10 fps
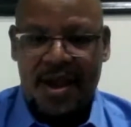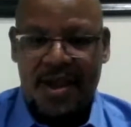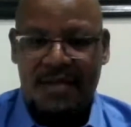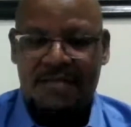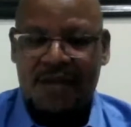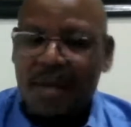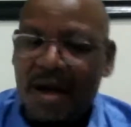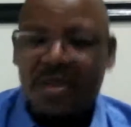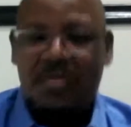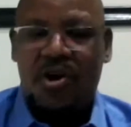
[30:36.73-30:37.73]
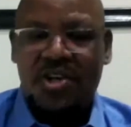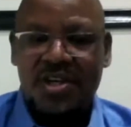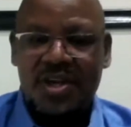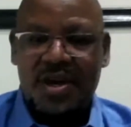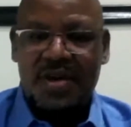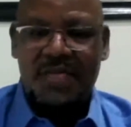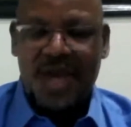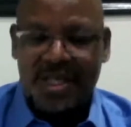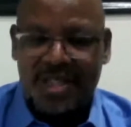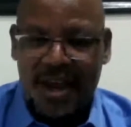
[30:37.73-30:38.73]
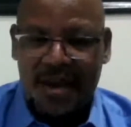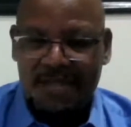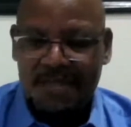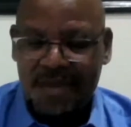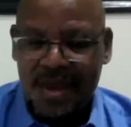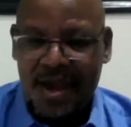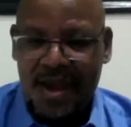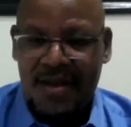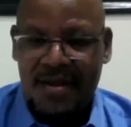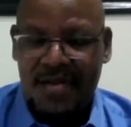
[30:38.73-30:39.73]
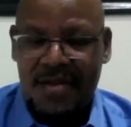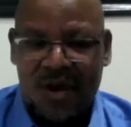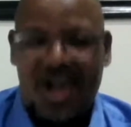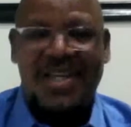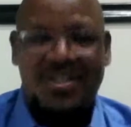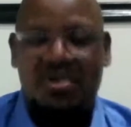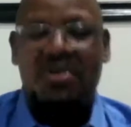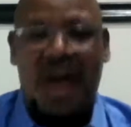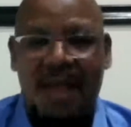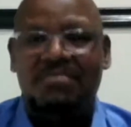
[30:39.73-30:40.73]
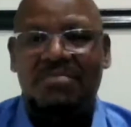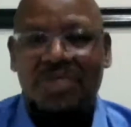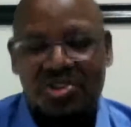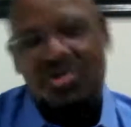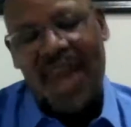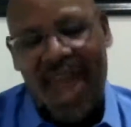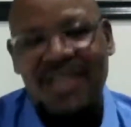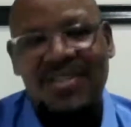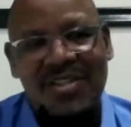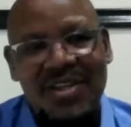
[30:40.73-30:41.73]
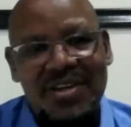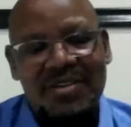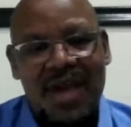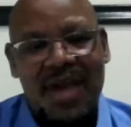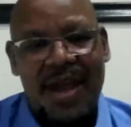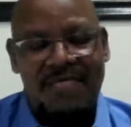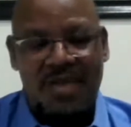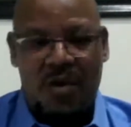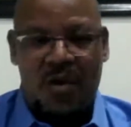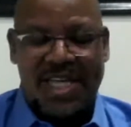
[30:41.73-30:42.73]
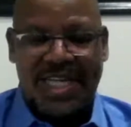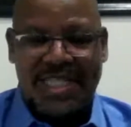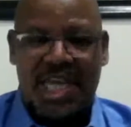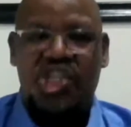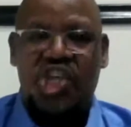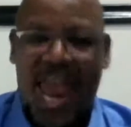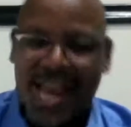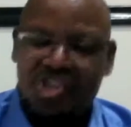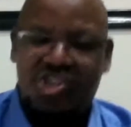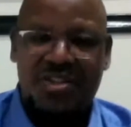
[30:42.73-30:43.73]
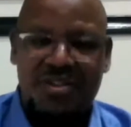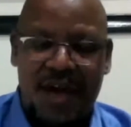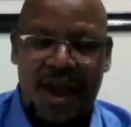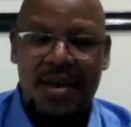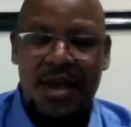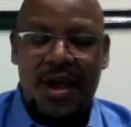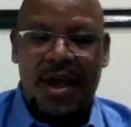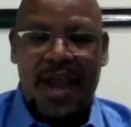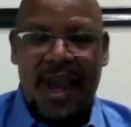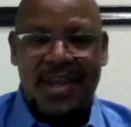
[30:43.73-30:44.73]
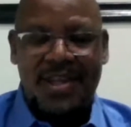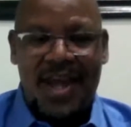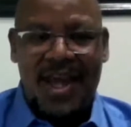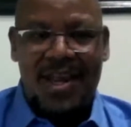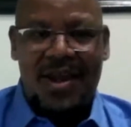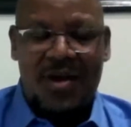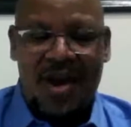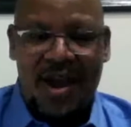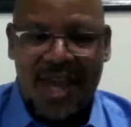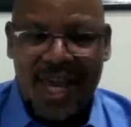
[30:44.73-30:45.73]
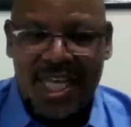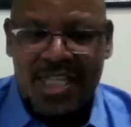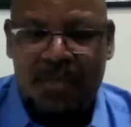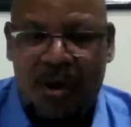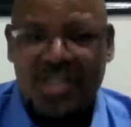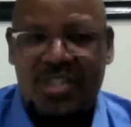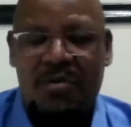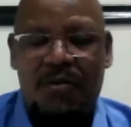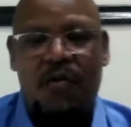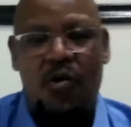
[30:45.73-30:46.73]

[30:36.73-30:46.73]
inform everybody that the world has not come to an end. The world has just changed, right? And it is possible